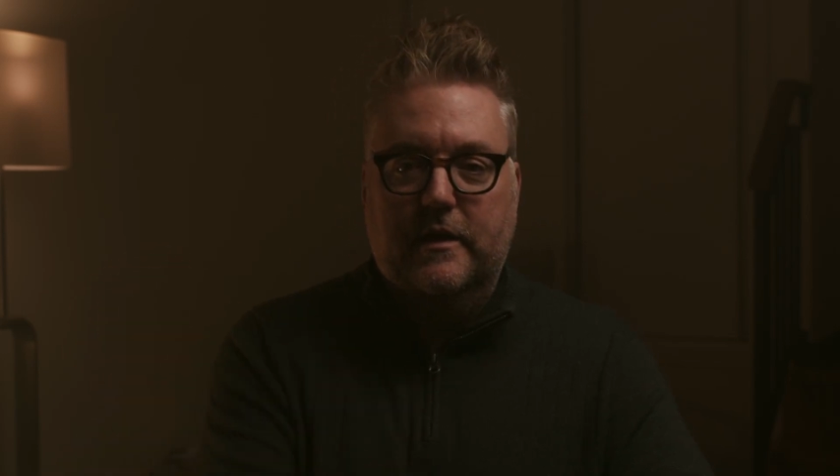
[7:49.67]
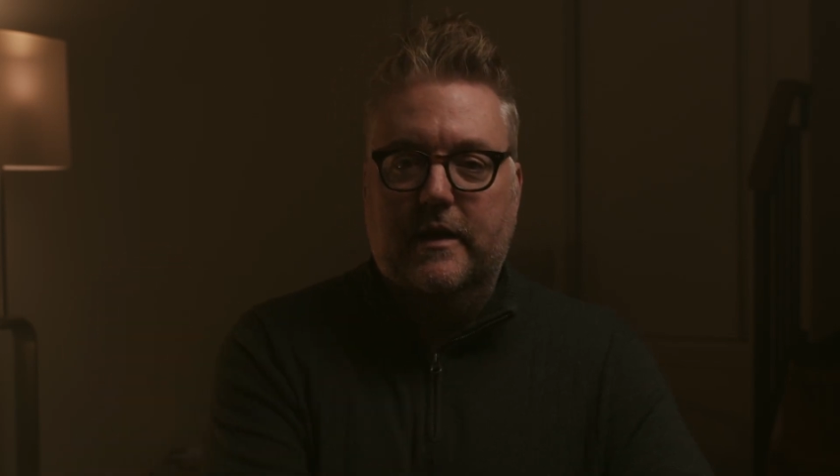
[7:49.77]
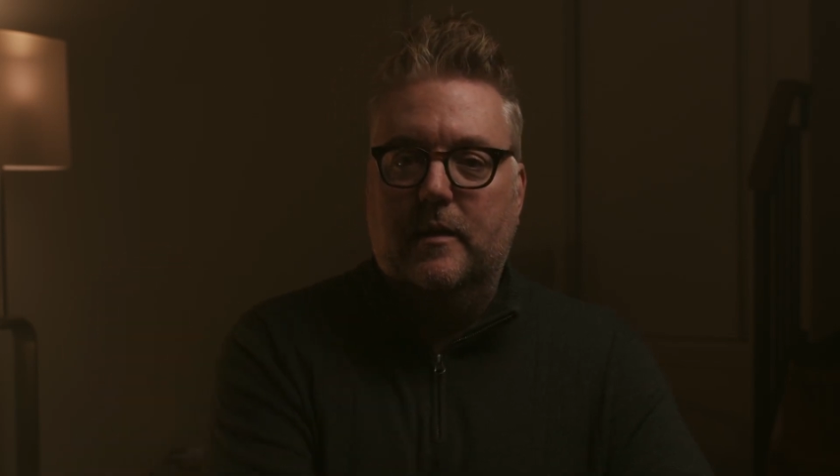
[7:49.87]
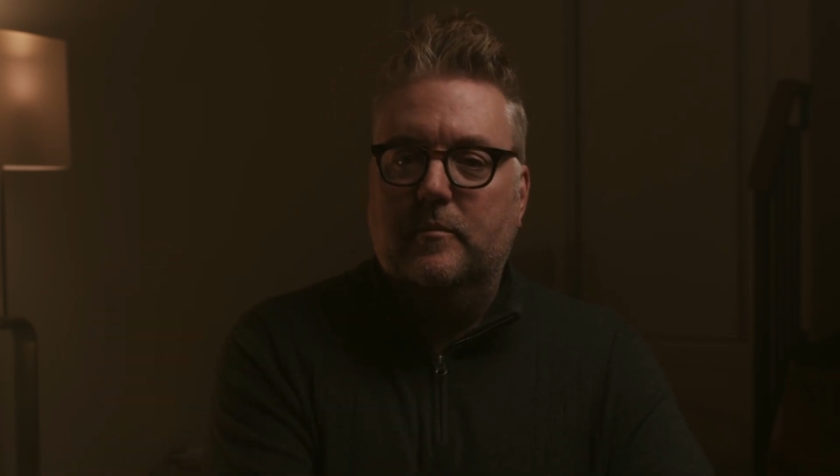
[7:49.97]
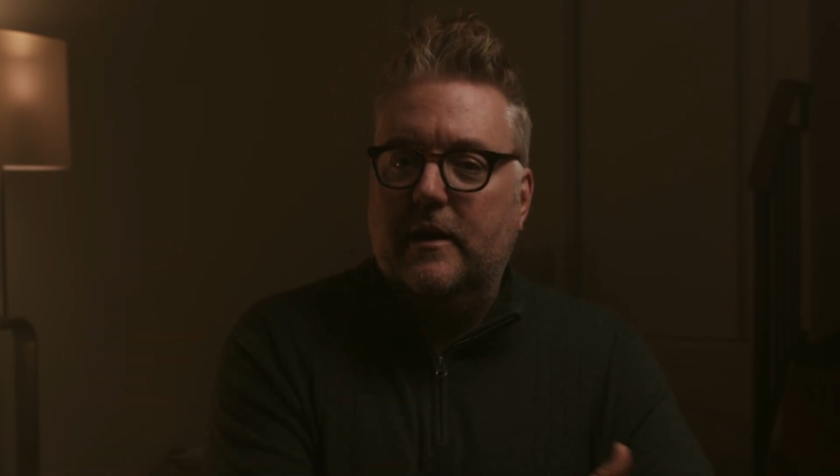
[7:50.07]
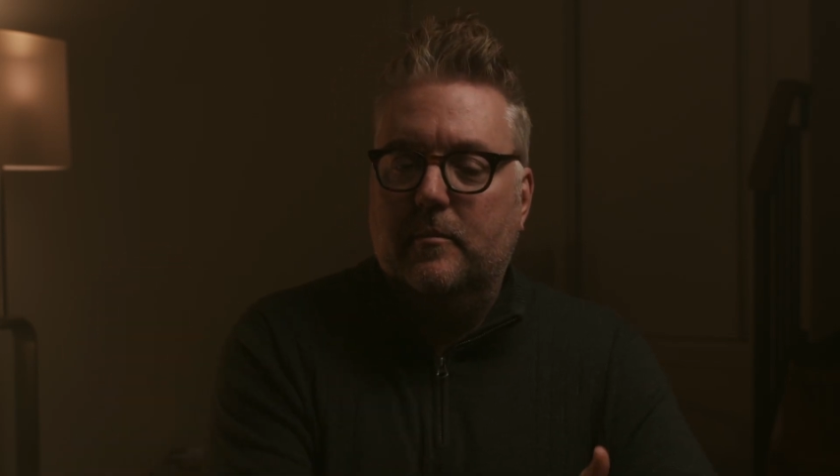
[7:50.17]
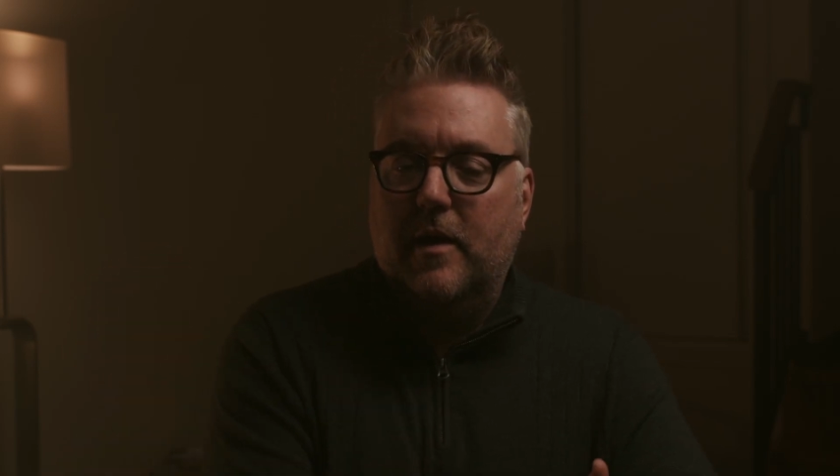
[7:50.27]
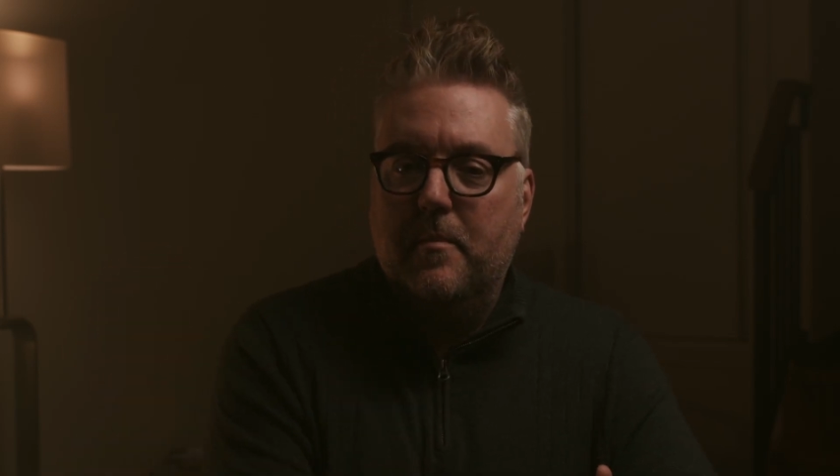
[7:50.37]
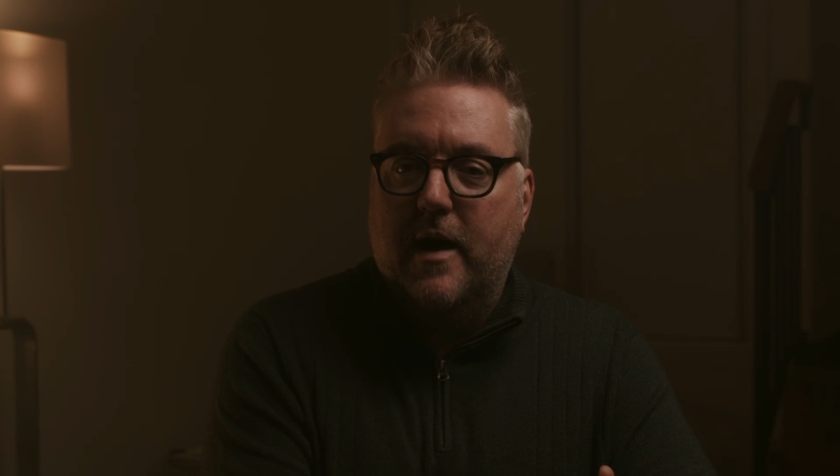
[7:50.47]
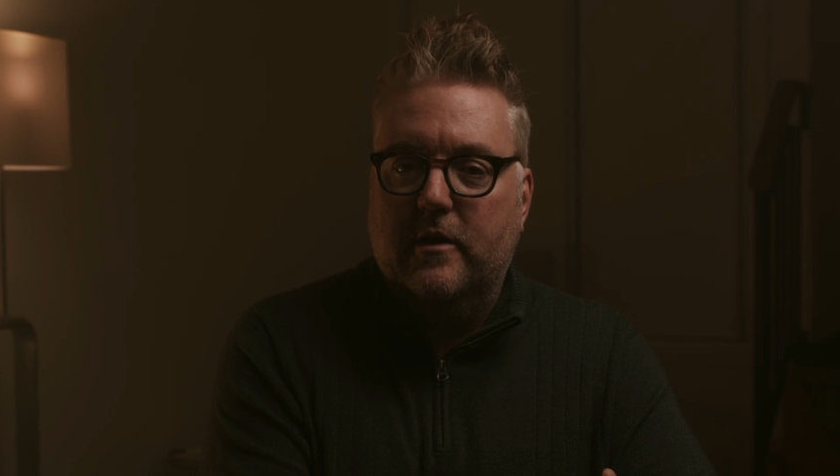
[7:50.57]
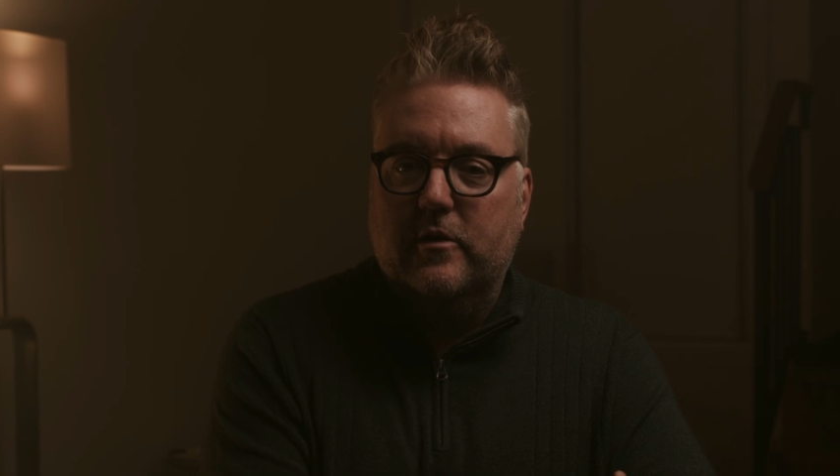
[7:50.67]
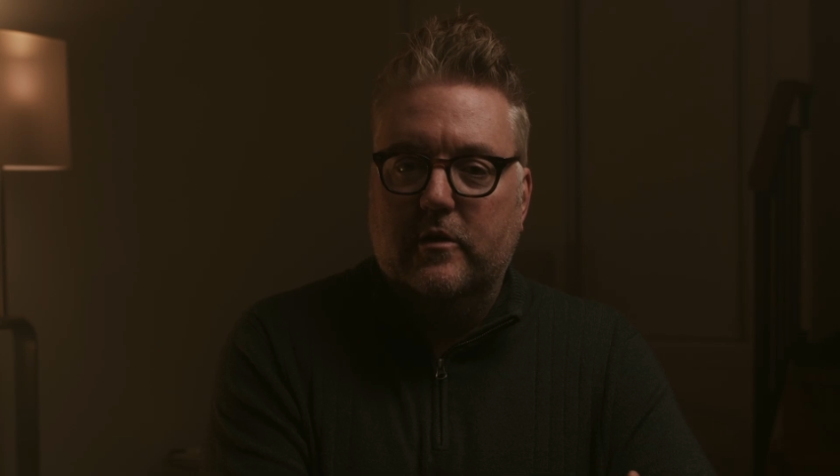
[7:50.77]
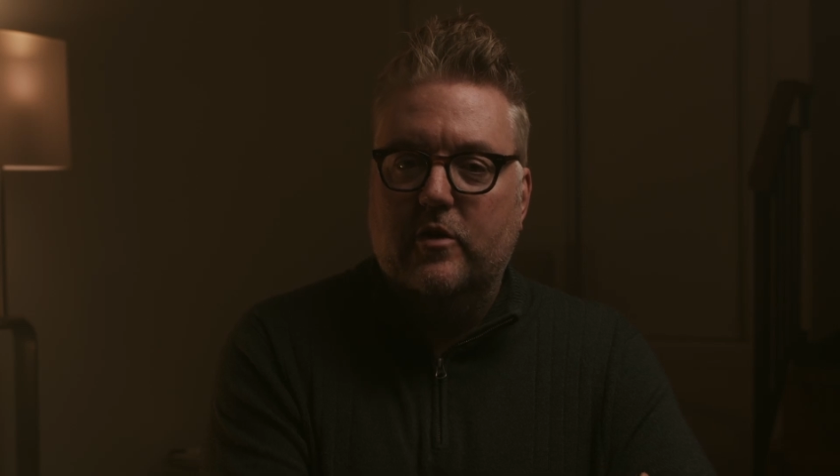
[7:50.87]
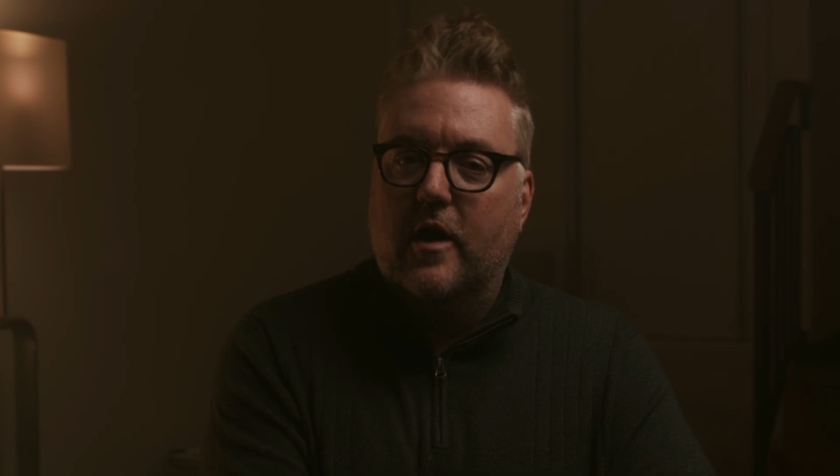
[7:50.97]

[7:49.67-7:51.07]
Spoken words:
Again, in my monitor, it's